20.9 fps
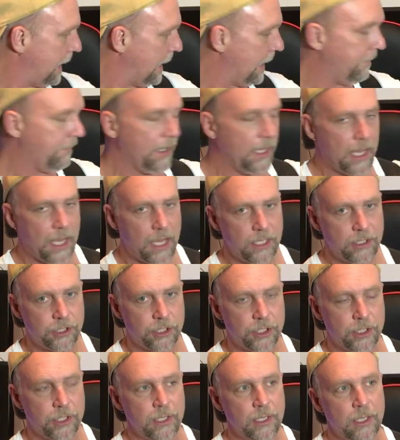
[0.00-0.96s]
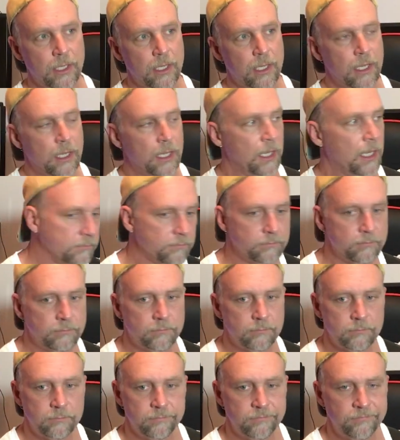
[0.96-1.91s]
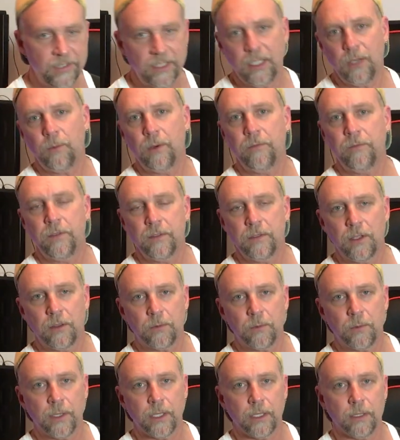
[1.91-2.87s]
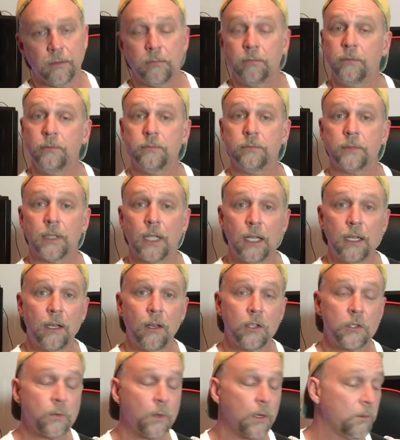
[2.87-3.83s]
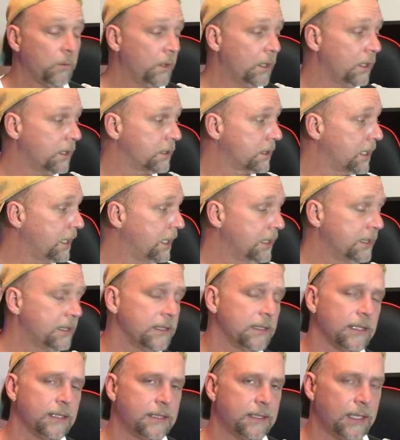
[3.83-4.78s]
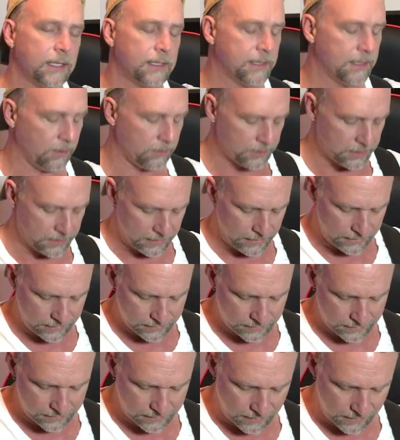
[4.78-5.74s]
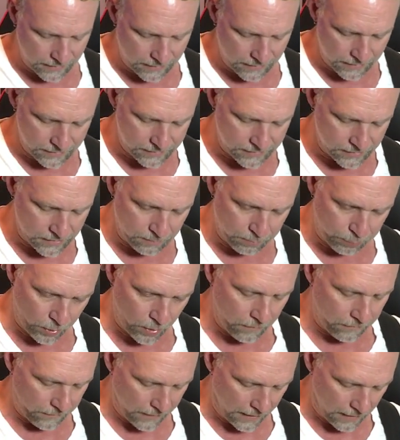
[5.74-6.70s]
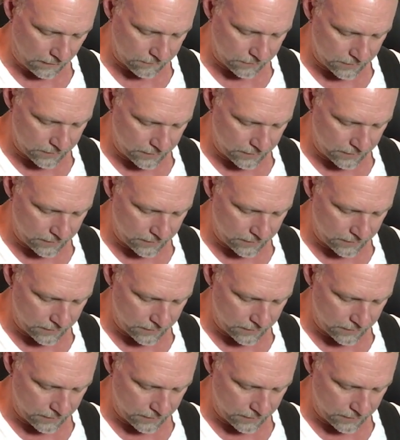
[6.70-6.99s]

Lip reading: EVH 5153. Kind of lost what it was. And this is a 6L6. This is the profile for